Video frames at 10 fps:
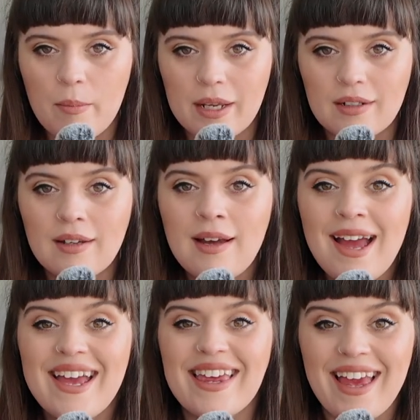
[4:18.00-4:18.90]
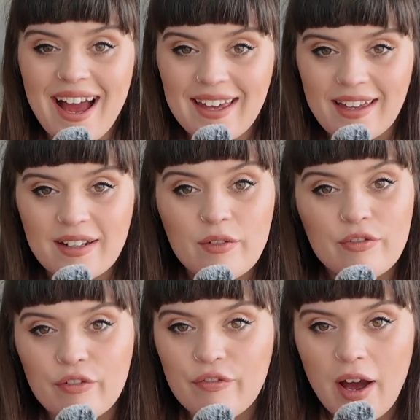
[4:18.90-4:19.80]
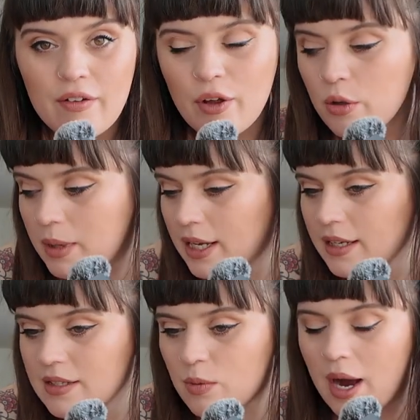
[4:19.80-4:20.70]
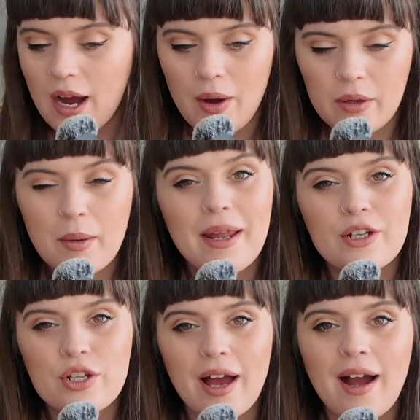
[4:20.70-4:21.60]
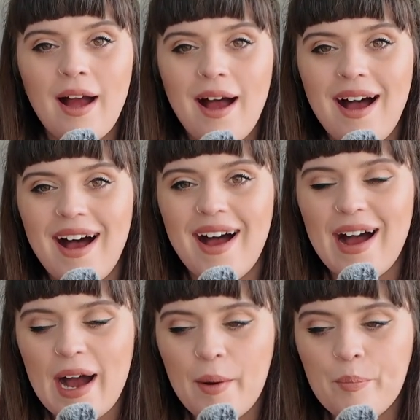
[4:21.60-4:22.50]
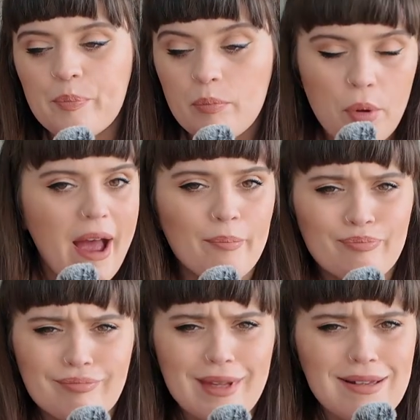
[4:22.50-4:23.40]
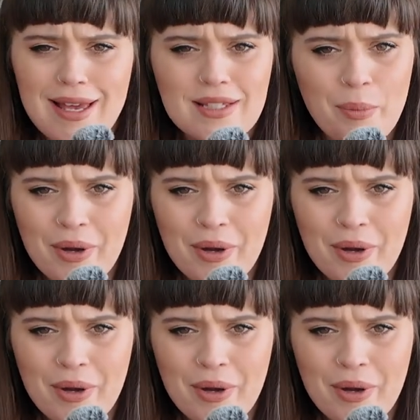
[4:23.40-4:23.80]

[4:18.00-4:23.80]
been yakking for 5 whole minutes. Wow, how do I manage that? But yeah, let's get to